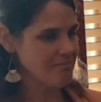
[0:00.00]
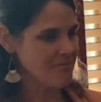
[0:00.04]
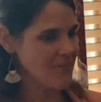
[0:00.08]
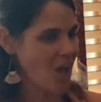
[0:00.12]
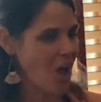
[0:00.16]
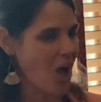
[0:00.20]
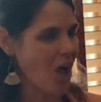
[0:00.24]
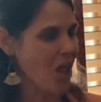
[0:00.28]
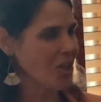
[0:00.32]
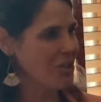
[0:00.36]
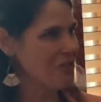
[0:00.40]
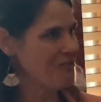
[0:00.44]

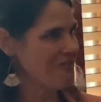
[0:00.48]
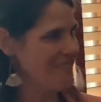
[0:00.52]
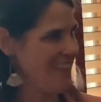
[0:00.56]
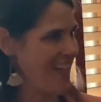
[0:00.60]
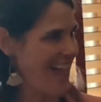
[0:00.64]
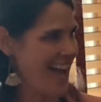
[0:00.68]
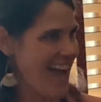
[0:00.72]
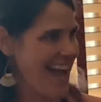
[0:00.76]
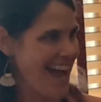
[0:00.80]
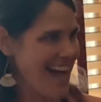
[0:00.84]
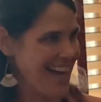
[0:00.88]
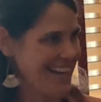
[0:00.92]
all of
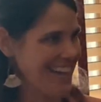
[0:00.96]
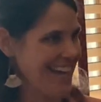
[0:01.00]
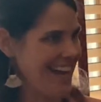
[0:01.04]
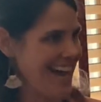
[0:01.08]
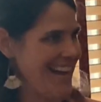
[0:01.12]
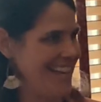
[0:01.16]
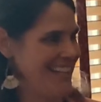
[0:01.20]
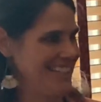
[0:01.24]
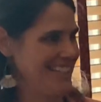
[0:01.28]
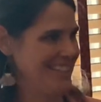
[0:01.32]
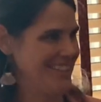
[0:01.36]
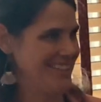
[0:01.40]
that
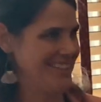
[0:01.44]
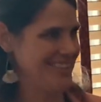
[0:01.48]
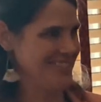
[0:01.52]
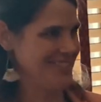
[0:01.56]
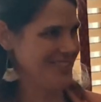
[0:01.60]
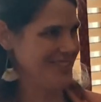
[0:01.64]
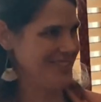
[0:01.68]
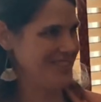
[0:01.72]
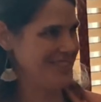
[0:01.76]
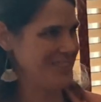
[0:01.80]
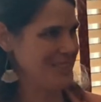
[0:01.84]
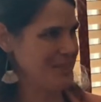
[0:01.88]
kind
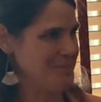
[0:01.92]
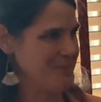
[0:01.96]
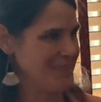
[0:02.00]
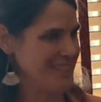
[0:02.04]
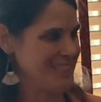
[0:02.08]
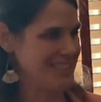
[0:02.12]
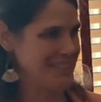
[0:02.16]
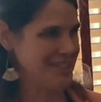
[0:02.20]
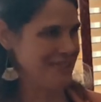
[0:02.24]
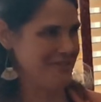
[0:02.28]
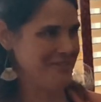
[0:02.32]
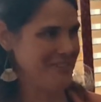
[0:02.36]
of
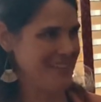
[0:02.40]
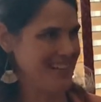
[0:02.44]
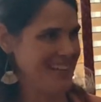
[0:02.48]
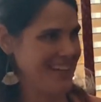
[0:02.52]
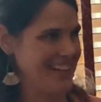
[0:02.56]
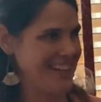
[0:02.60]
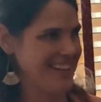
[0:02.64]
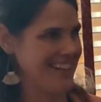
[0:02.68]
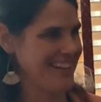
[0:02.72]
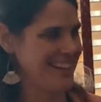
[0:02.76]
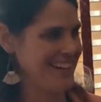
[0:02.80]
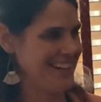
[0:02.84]

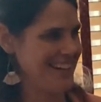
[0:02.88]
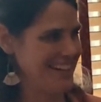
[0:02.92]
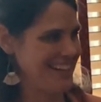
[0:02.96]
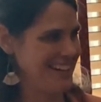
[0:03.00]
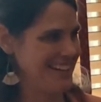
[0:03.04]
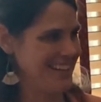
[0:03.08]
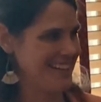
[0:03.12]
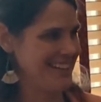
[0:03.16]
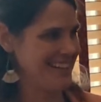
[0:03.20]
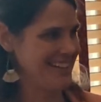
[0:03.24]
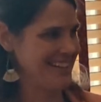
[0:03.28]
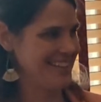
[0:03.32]
specific
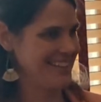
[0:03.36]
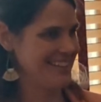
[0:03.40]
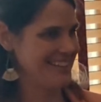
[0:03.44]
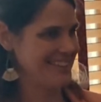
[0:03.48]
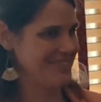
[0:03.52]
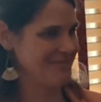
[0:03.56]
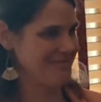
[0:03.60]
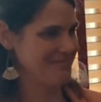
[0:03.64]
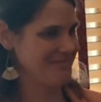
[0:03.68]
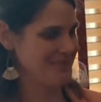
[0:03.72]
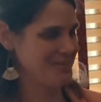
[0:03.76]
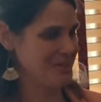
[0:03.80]

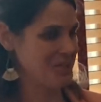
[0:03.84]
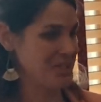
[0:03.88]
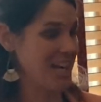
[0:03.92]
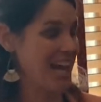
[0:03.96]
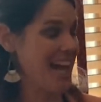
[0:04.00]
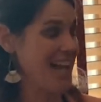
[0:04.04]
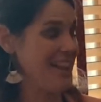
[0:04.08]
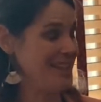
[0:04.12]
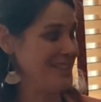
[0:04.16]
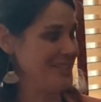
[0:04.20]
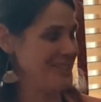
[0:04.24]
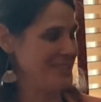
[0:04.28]

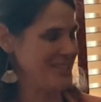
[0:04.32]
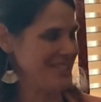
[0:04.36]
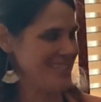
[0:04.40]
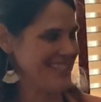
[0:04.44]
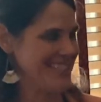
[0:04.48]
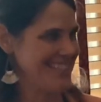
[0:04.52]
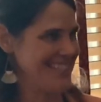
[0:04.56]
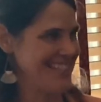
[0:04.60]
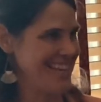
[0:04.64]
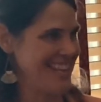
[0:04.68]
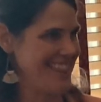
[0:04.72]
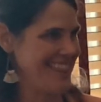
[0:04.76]

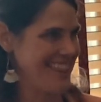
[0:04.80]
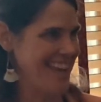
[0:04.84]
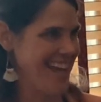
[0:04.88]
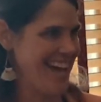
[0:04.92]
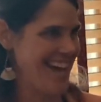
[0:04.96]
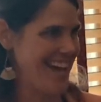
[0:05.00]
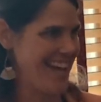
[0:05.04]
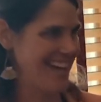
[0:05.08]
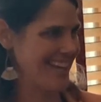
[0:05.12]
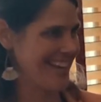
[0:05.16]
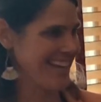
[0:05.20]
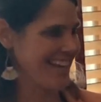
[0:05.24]
challenges that
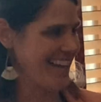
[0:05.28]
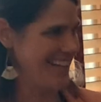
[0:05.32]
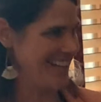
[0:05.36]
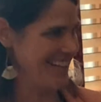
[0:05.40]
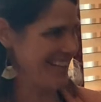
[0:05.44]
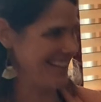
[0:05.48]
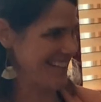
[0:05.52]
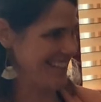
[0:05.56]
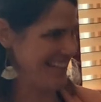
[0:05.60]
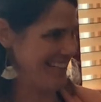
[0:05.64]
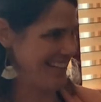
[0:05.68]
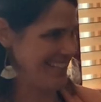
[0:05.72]
kind
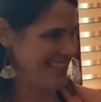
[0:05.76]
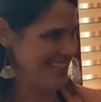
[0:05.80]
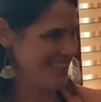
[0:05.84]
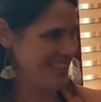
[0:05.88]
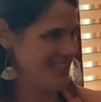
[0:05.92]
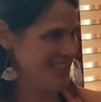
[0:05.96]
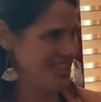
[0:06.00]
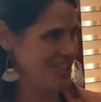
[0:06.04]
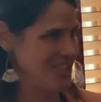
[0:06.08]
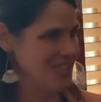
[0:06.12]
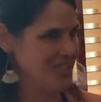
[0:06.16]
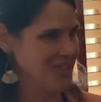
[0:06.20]
of leads
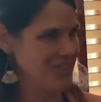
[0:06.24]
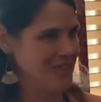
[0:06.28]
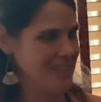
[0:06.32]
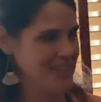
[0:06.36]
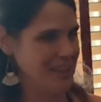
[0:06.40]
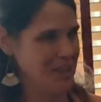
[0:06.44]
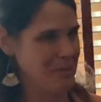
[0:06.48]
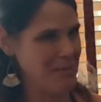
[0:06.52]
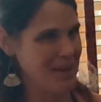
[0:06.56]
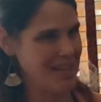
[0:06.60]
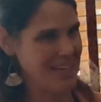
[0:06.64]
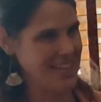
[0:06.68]
to, and
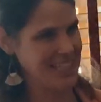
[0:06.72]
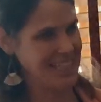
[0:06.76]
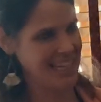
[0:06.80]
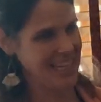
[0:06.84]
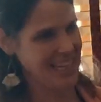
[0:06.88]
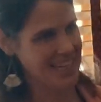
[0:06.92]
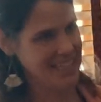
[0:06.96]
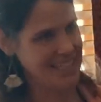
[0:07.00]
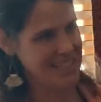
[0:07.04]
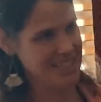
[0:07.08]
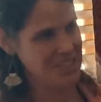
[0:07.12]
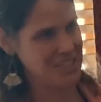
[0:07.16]
the
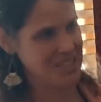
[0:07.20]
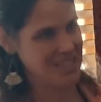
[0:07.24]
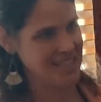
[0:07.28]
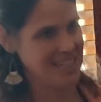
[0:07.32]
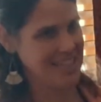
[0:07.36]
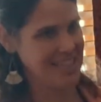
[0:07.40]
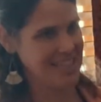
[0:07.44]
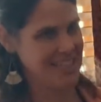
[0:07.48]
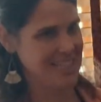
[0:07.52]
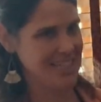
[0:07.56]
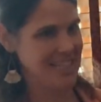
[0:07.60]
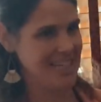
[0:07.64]

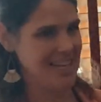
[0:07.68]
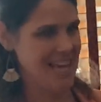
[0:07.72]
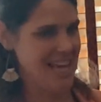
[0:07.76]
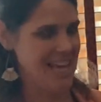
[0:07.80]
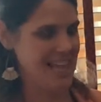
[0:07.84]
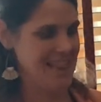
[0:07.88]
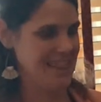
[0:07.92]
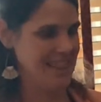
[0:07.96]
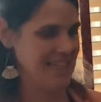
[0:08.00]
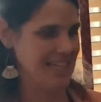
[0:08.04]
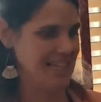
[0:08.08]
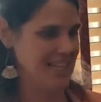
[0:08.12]
medication
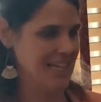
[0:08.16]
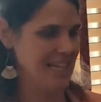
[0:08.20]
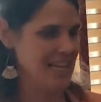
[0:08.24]
and the